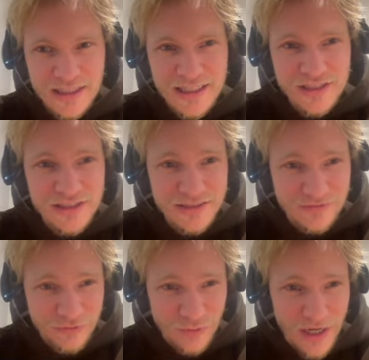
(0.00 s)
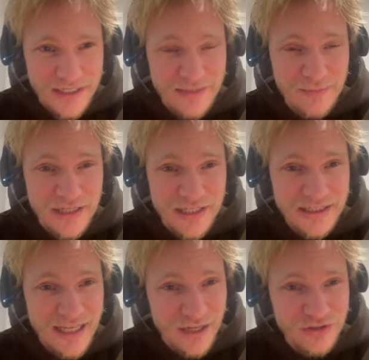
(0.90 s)
It's reminded me
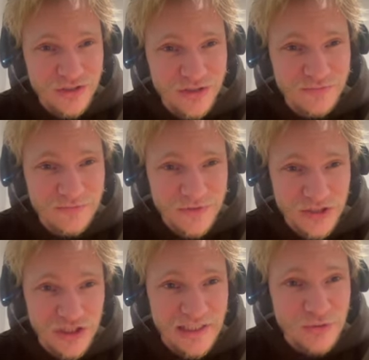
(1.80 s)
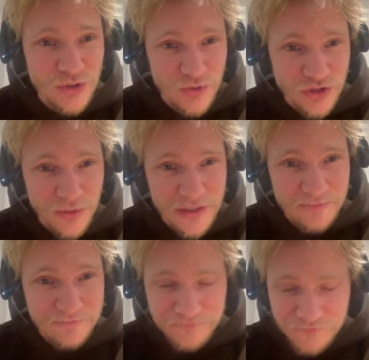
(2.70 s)
how to distinguish between
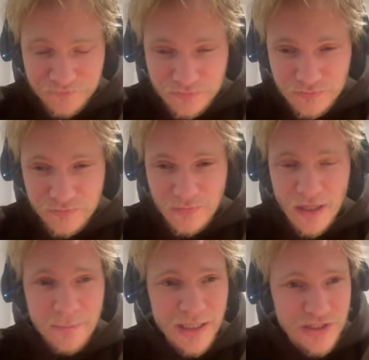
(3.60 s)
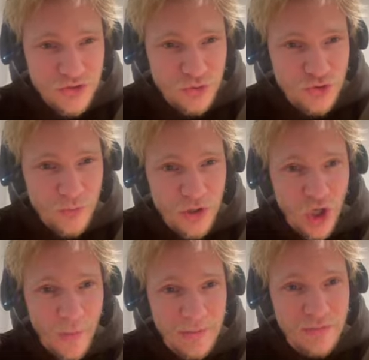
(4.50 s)
them. Please do drop a
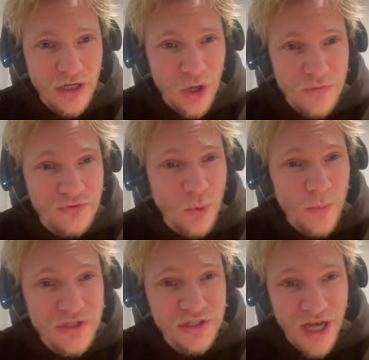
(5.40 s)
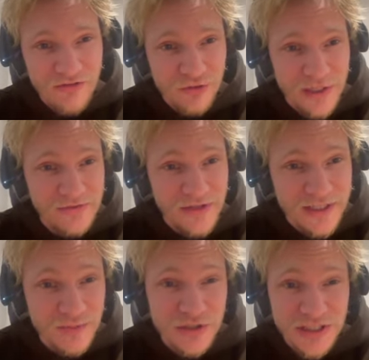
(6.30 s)
comment below if you want me to cover anything
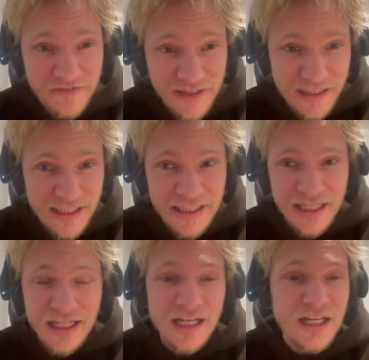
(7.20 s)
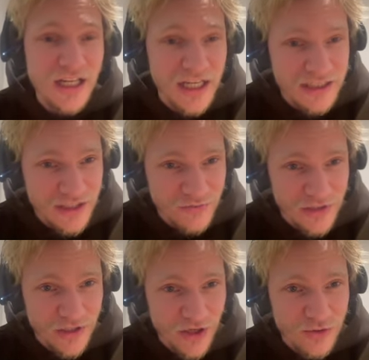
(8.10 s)
specifically like this
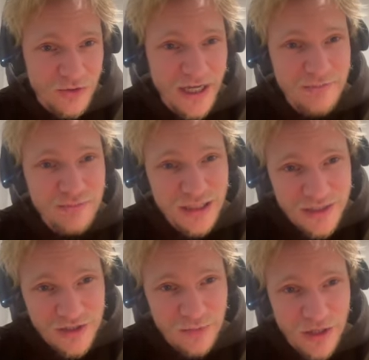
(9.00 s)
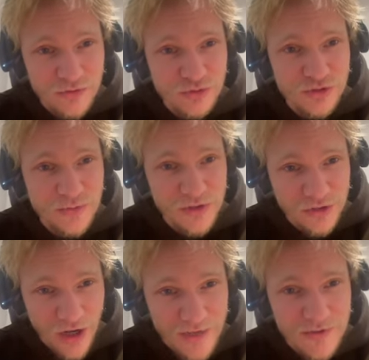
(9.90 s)
video and please above all
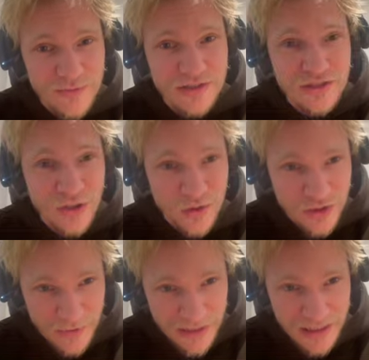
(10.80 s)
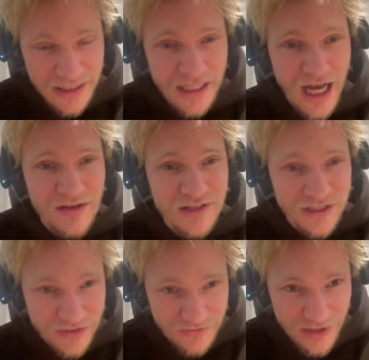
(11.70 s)
subscribe. It means a lot to me. I've
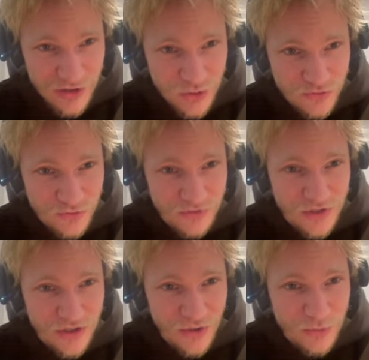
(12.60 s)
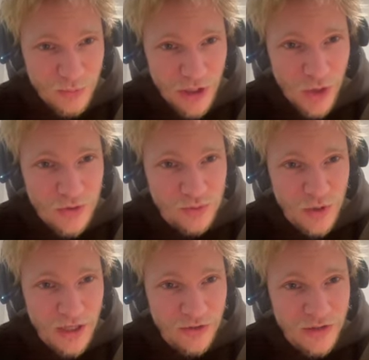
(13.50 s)
linked a very useful video below as
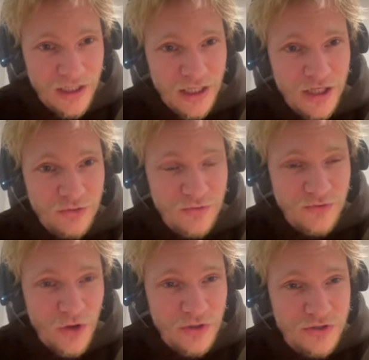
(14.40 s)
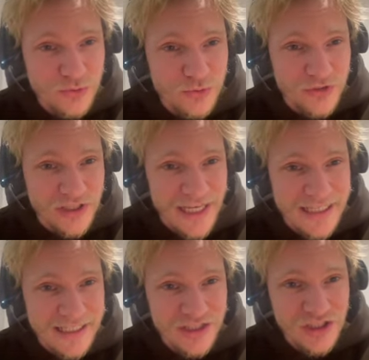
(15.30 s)
well referring to
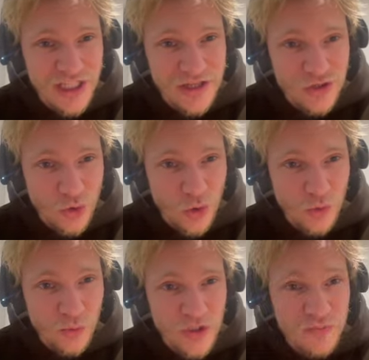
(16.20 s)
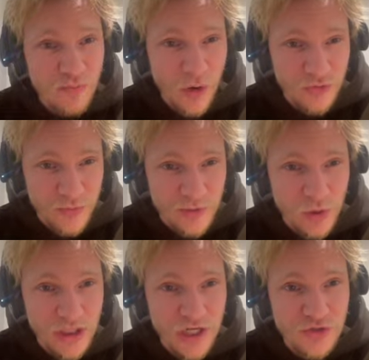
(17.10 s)
cien and ciento, which both mean
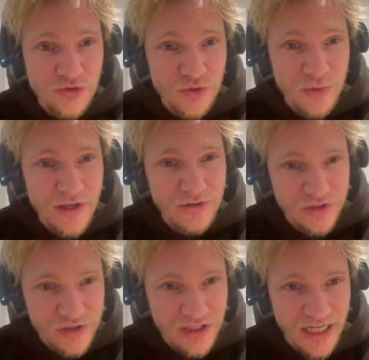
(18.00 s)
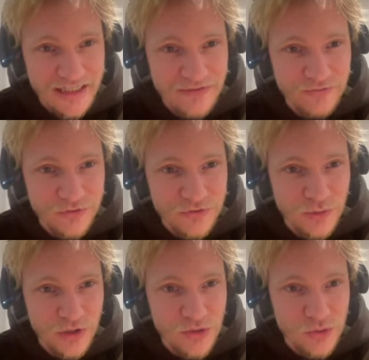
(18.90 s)
100, but there is a slight difference
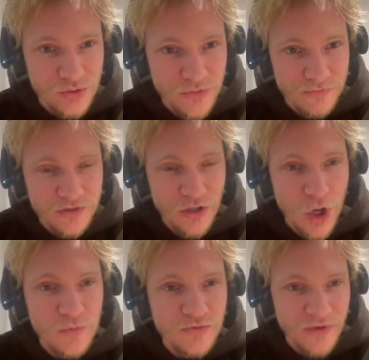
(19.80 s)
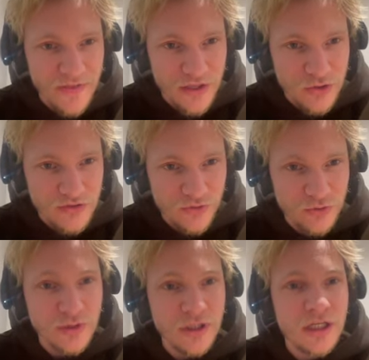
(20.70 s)
when you use them. So I hope you find that
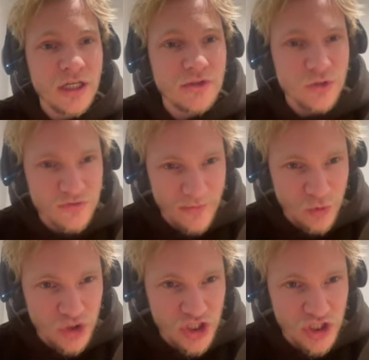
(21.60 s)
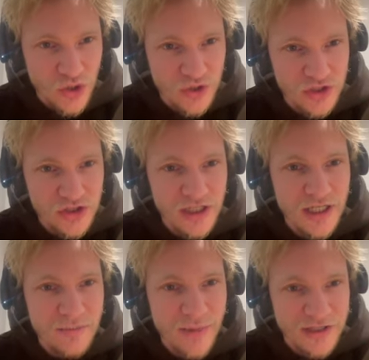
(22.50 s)
useful. Nos vemos chicos.
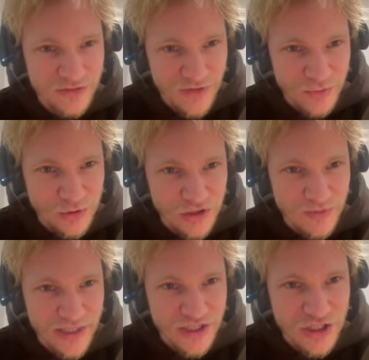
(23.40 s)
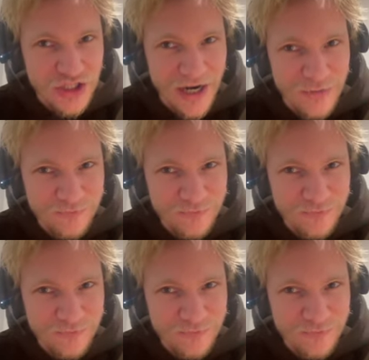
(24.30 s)
Best of luck with the Spanish. Ciao.